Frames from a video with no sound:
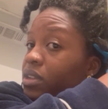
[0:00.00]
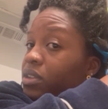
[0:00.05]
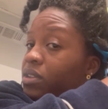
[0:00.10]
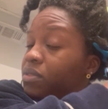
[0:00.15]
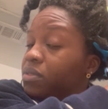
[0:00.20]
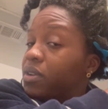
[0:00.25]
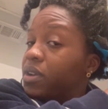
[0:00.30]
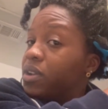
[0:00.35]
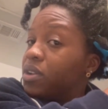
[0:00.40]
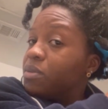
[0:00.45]

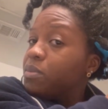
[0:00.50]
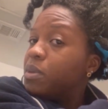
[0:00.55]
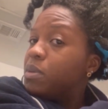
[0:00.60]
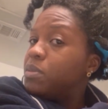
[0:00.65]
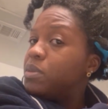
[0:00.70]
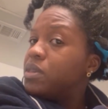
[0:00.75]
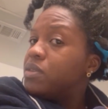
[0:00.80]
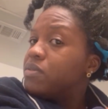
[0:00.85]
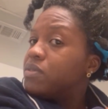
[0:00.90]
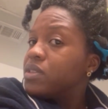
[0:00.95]
right? Or
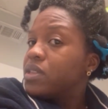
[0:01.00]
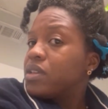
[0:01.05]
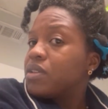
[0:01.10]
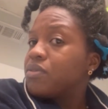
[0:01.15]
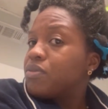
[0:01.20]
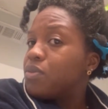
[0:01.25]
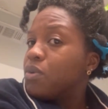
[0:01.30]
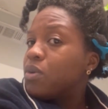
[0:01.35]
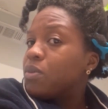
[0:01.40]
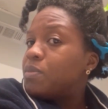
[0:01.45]
maybe even like
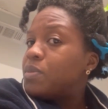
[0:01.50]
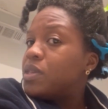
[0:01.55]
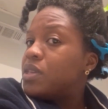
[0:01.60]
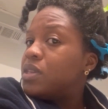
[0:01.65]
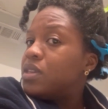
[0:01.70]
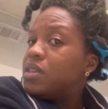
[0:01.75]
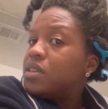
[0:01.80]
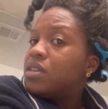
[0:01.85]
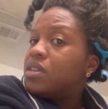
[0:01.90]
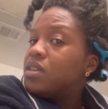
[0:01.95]

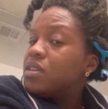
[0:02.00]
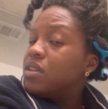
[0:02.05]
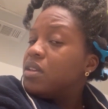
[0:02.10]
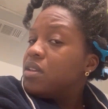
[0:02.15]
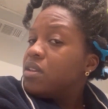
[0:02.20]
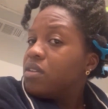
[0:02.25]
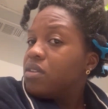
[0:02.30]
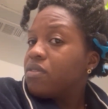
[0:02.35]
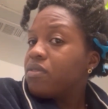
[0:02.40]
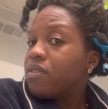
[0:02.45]
4B,
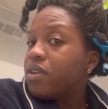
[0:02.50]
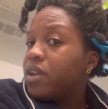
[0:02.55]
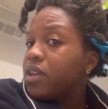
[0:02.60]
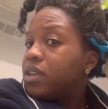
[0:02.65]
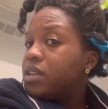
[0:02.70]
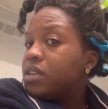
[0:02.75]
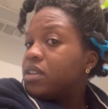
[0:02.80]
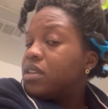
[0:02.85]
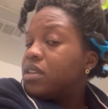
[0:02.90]
right?